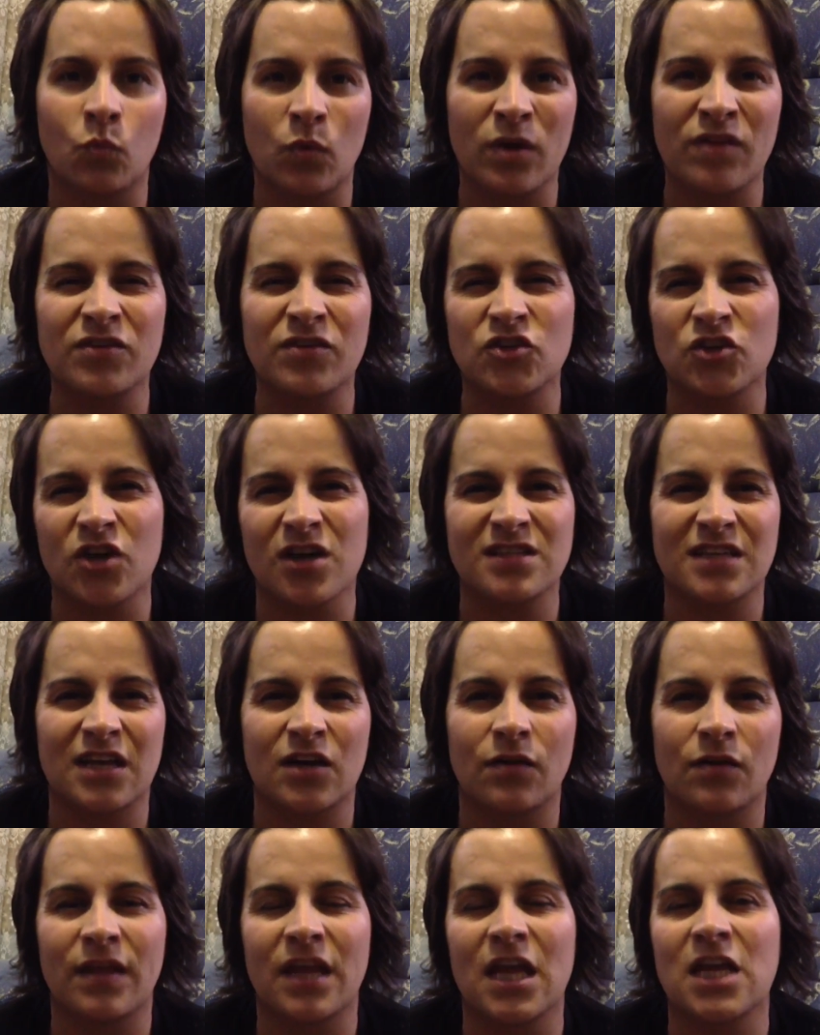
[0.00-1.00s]
if it dries
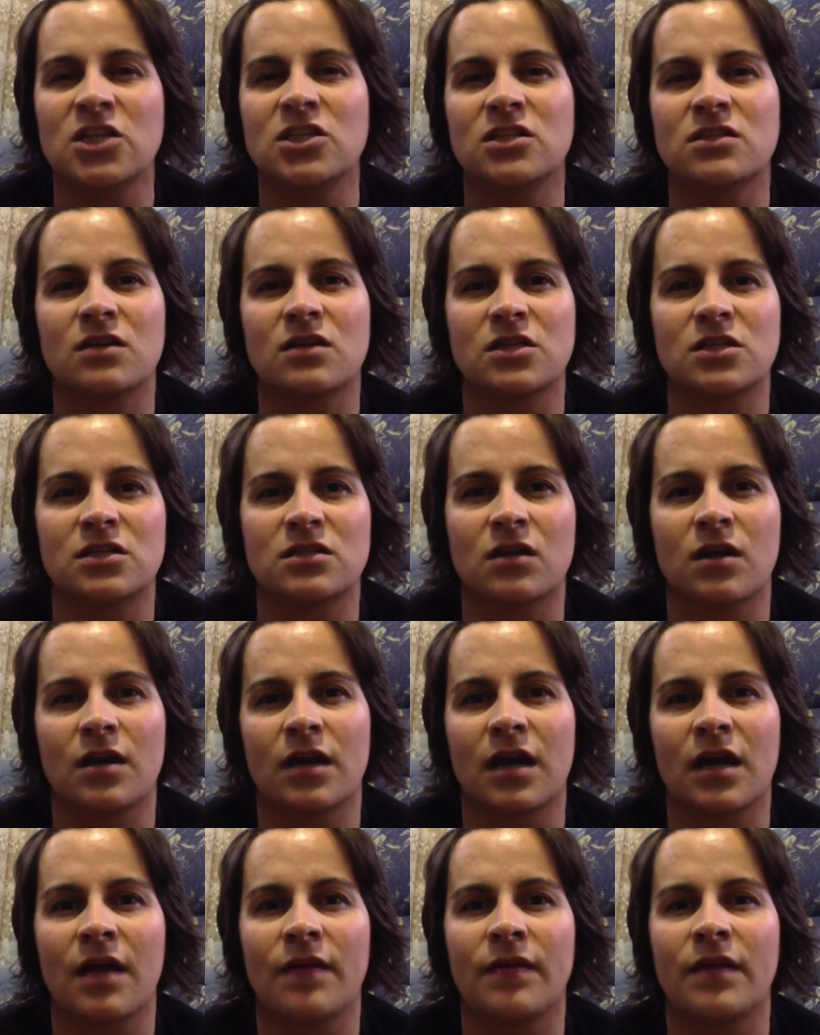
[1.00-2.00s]
out on the edges, I just kind
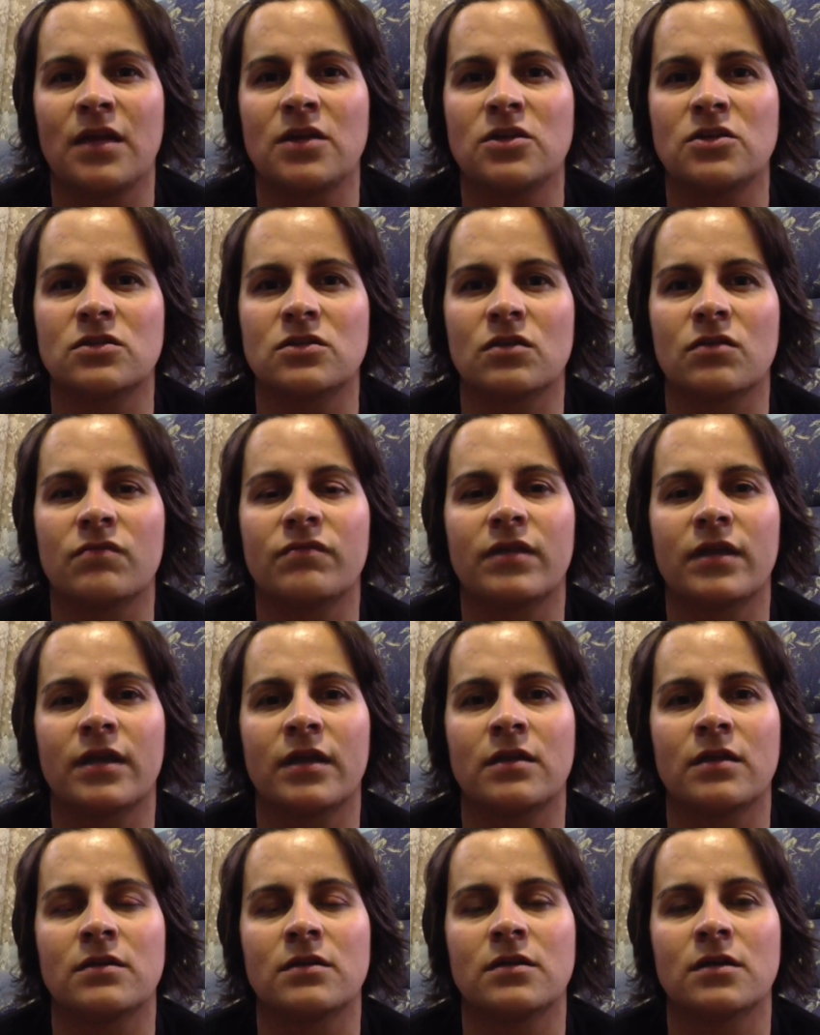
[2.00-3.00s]
of cut the edges off
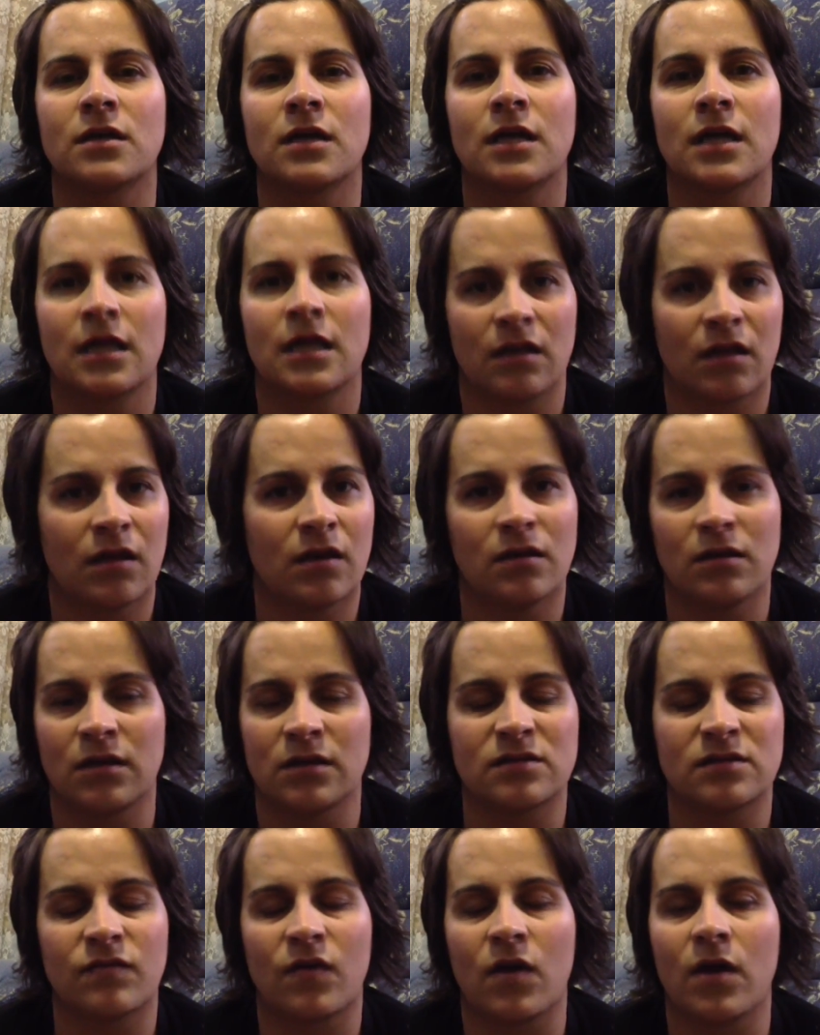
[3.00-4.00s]
and
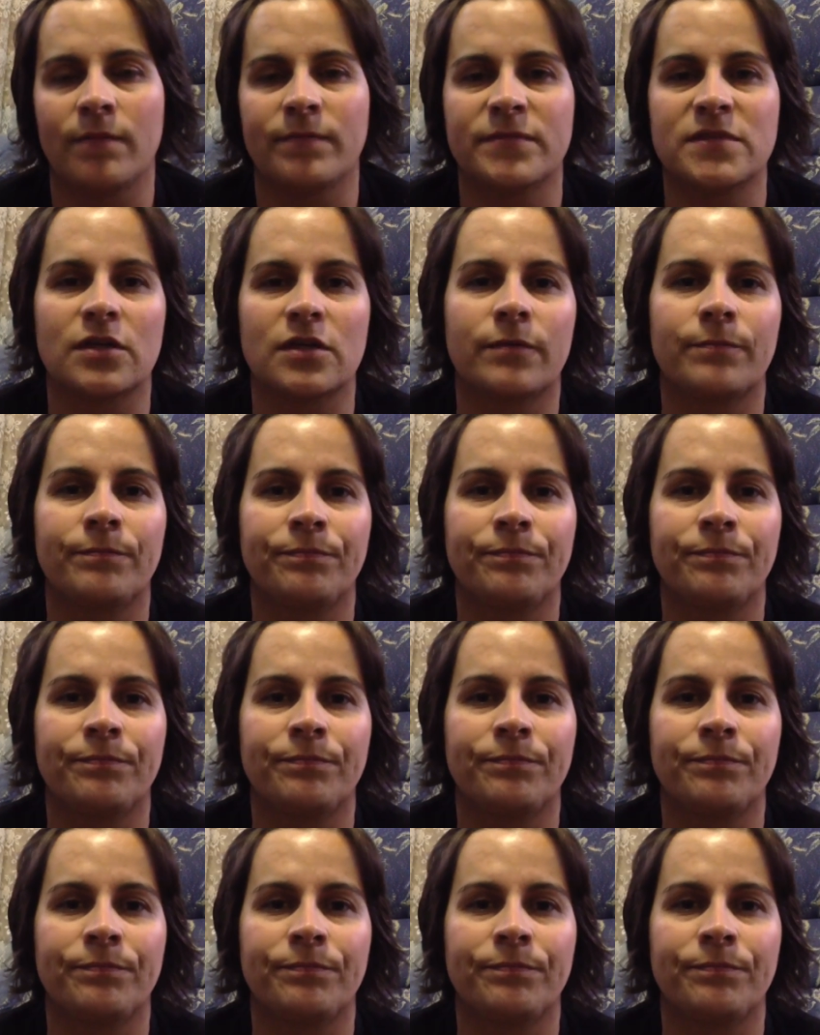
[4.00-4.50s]
it's fine. So